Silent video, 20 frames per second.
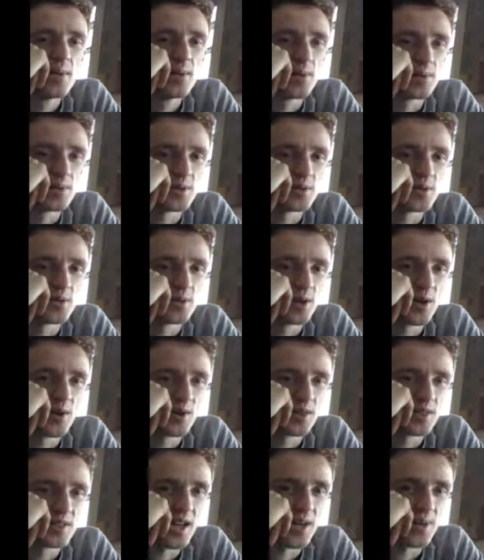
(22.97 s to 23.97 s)
But I'm assuming
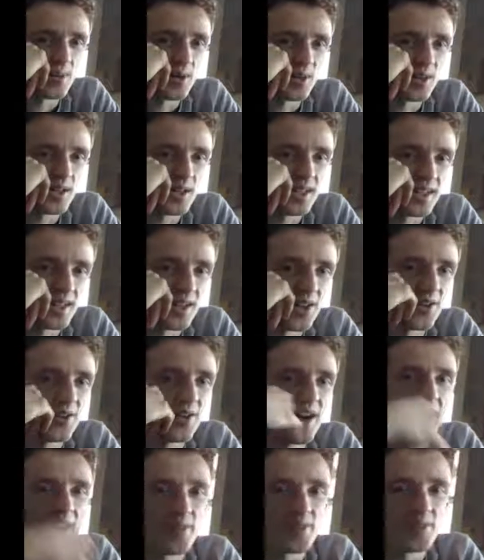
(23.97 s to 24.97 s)
over time we're going to need to
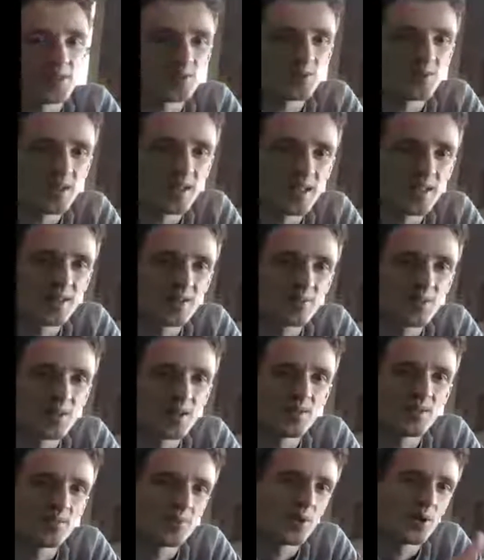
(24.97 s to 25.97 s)
know average,
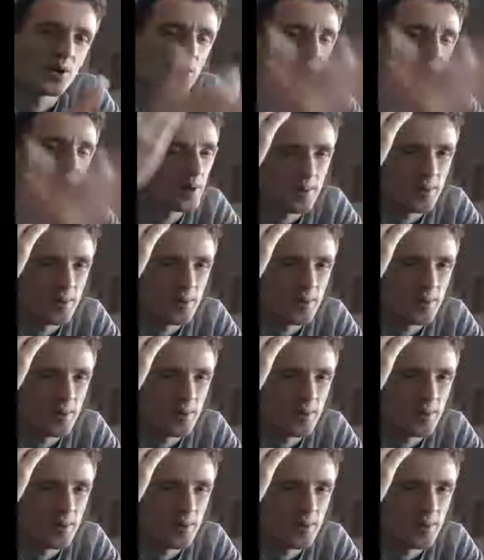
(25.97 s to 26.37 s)
median, mean, mode.